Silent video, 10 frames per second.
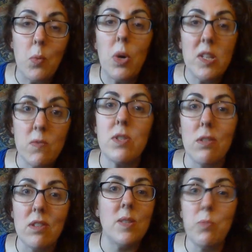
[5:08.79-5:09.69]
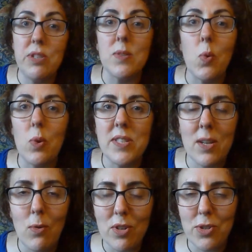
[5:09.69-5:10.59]
It works for toddlers, preschoolers
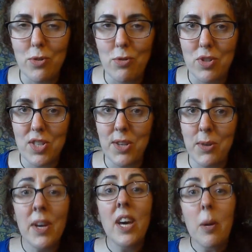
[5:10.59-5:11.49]
and older children too.